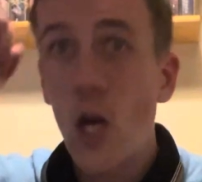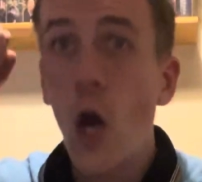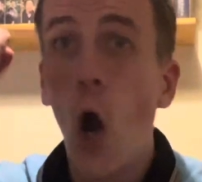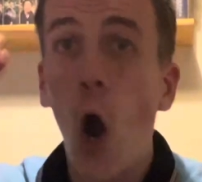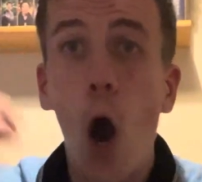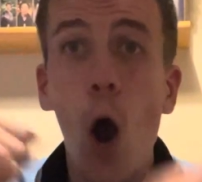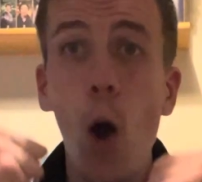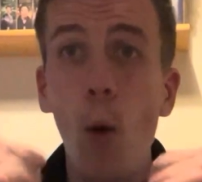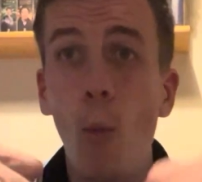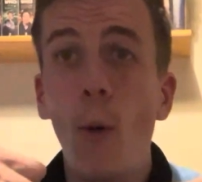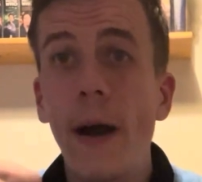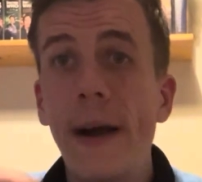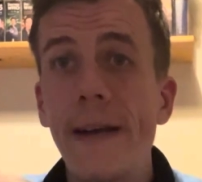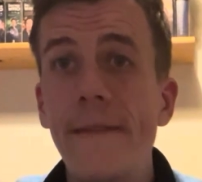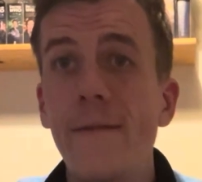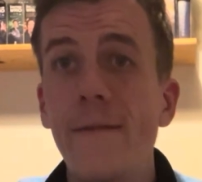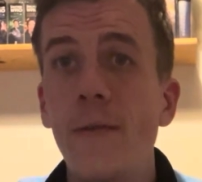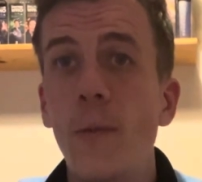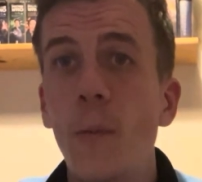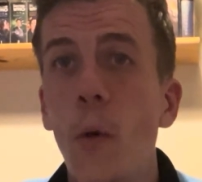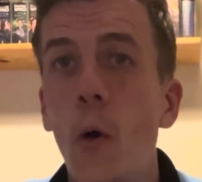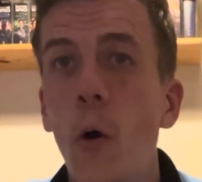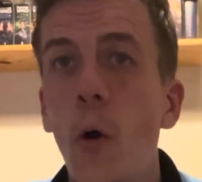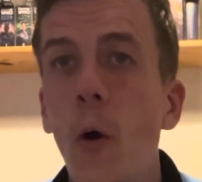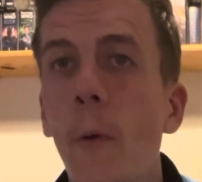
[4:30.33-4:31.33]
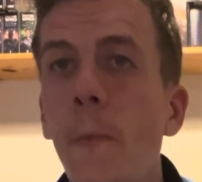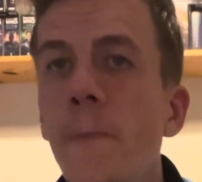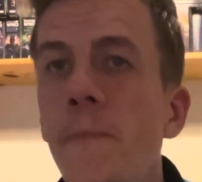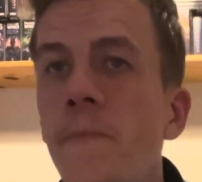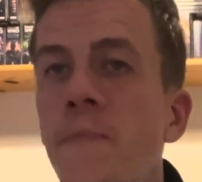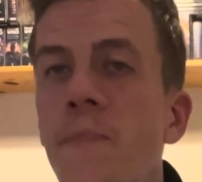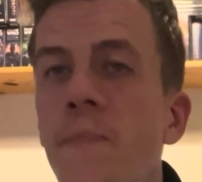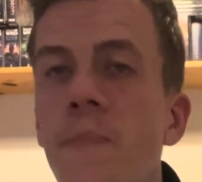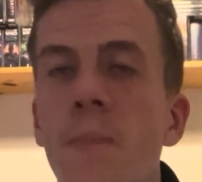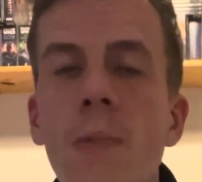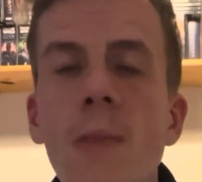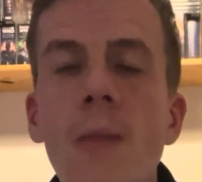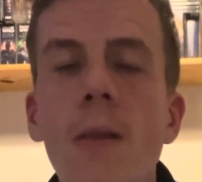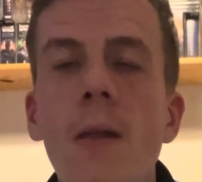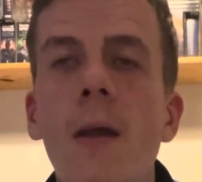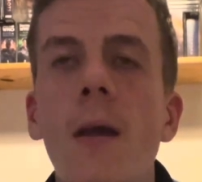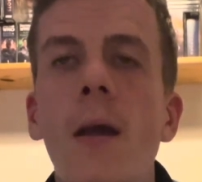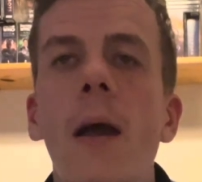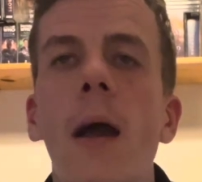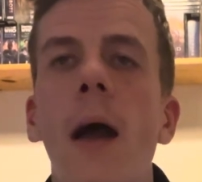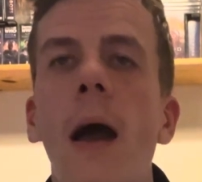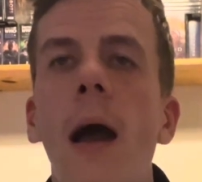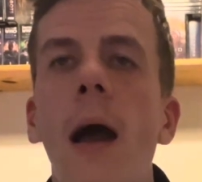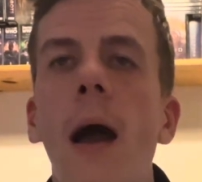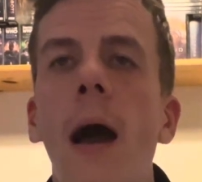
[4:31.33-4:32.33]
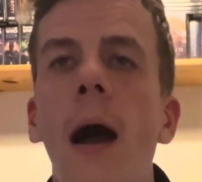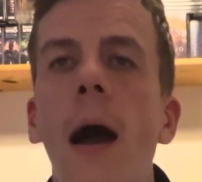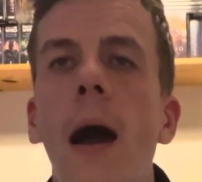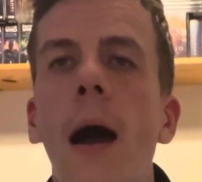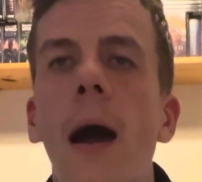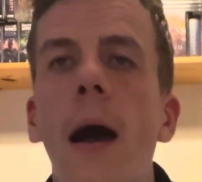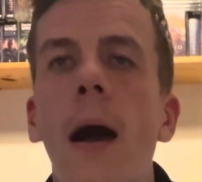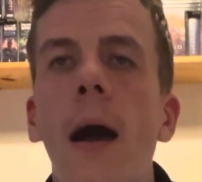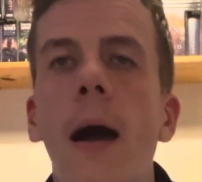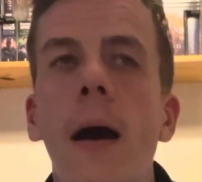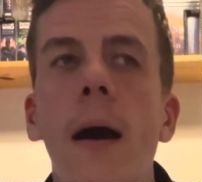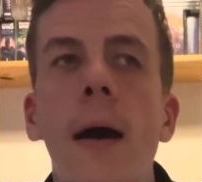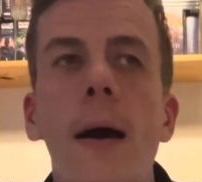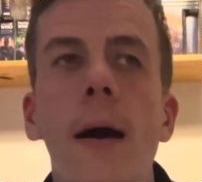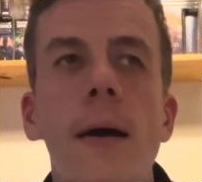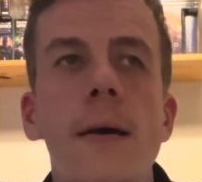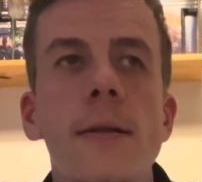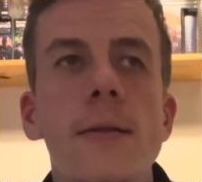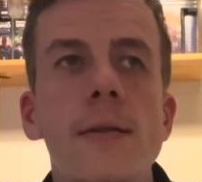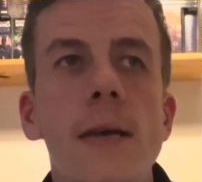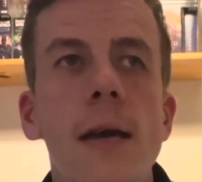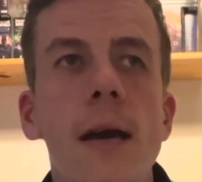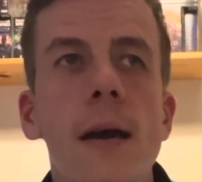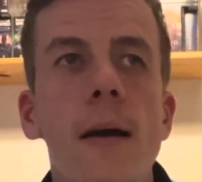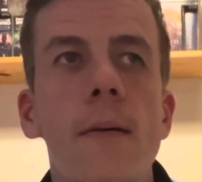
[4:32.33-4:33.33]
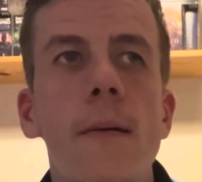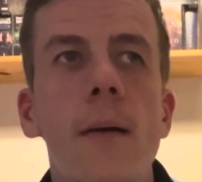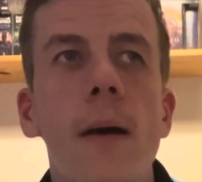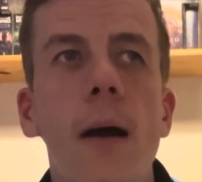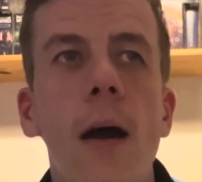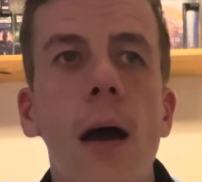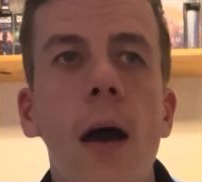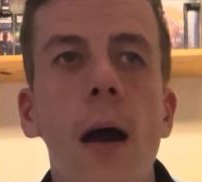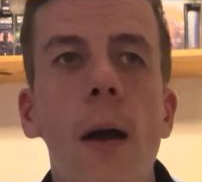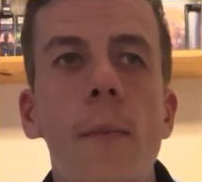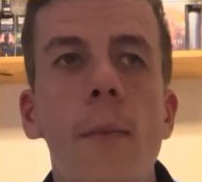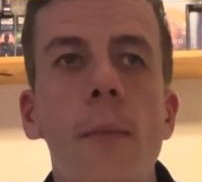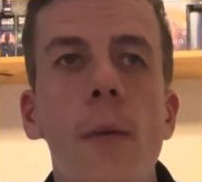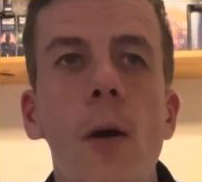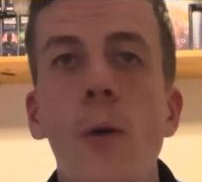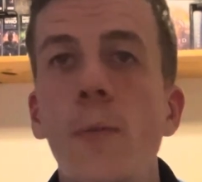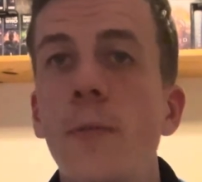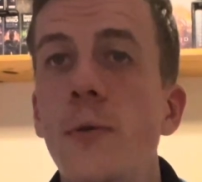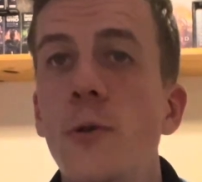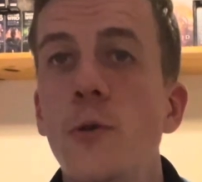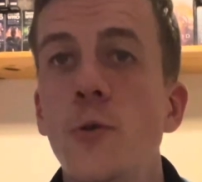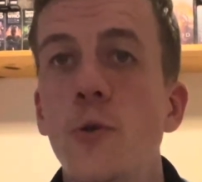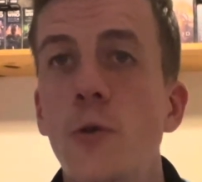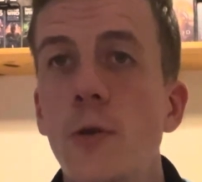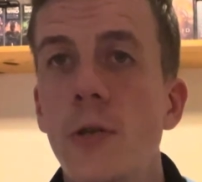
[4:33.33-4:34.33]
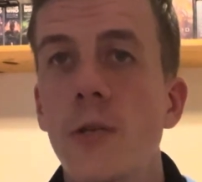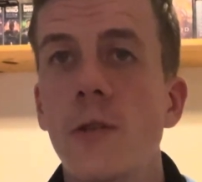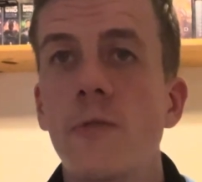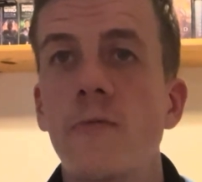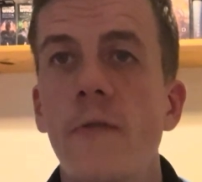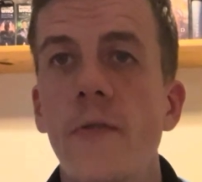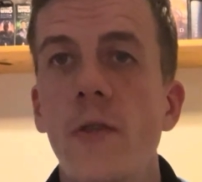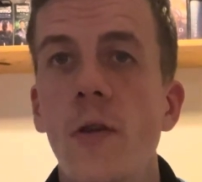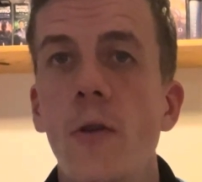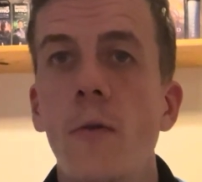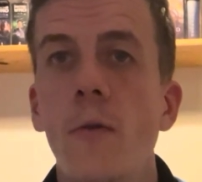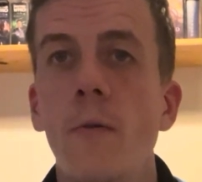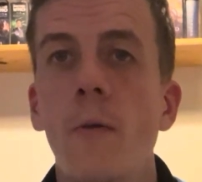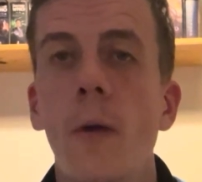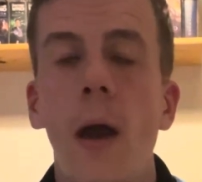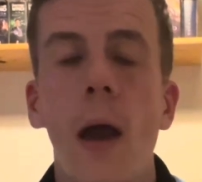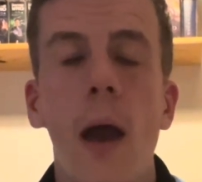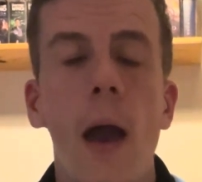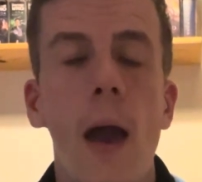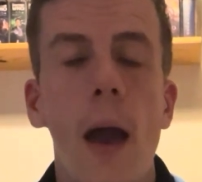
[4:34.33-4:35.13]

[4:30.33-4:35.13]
Can't wait for more, and yeah, hope you enjoyed this review.